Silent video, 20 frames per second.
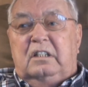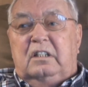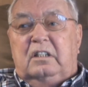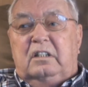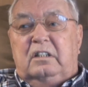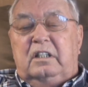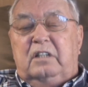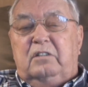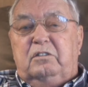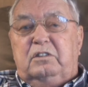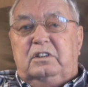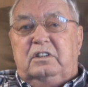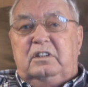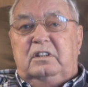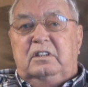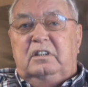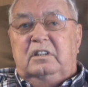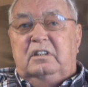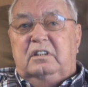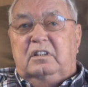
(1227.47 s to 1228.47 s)
It was
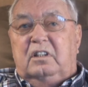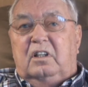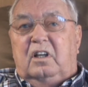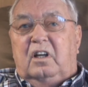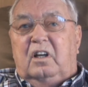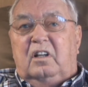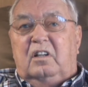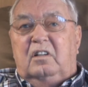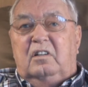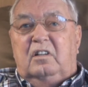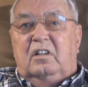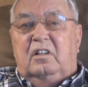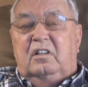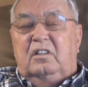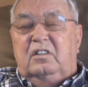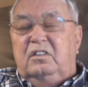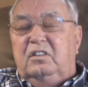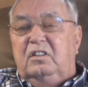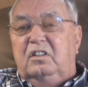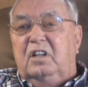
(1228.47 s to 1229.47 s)
a
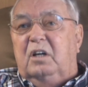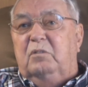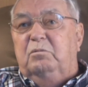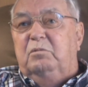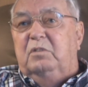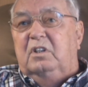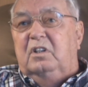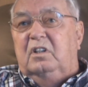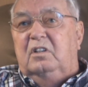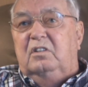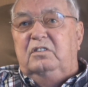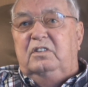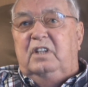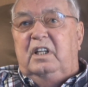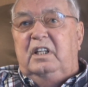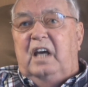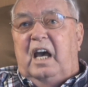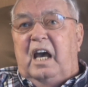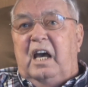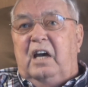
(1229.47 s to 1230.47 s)
number,
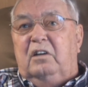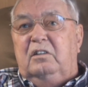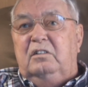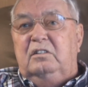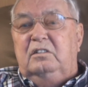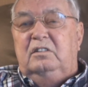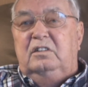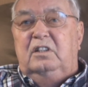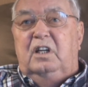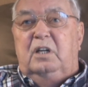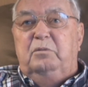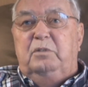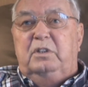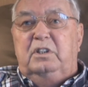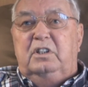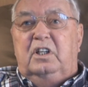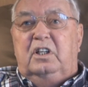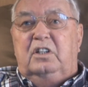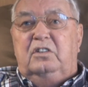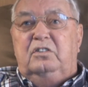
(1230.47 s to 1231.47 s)
they
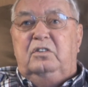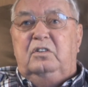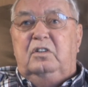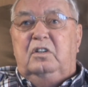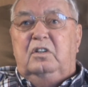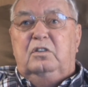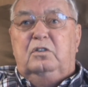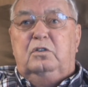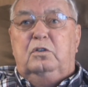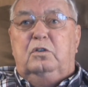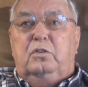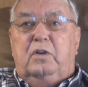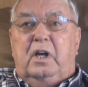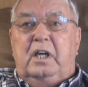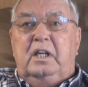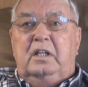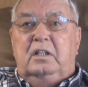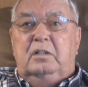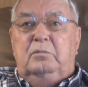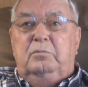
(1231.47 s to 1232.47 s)
outnumbered us
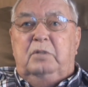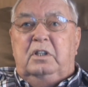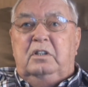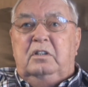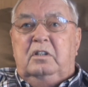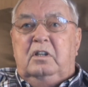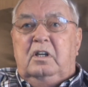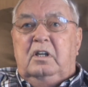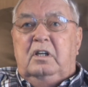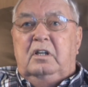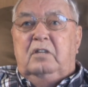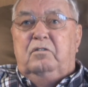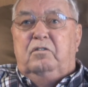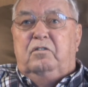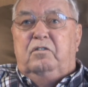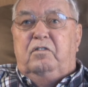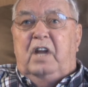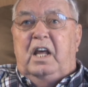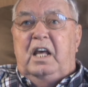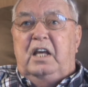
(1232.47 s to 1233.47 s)
greatly, but
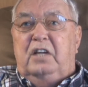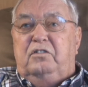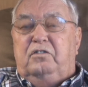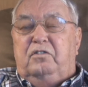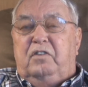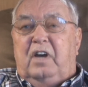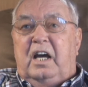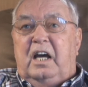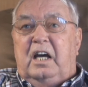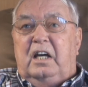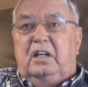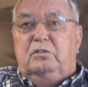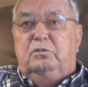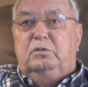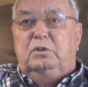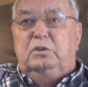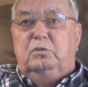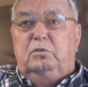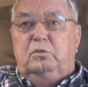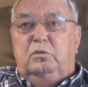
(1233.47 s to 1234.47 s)
flash fires
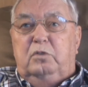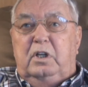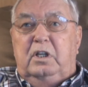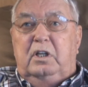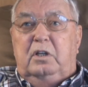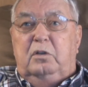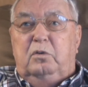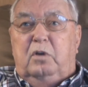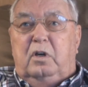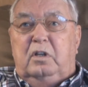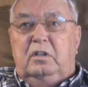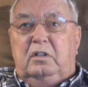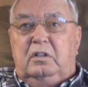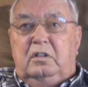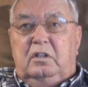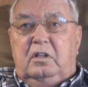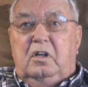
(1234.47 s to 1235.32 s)
was really what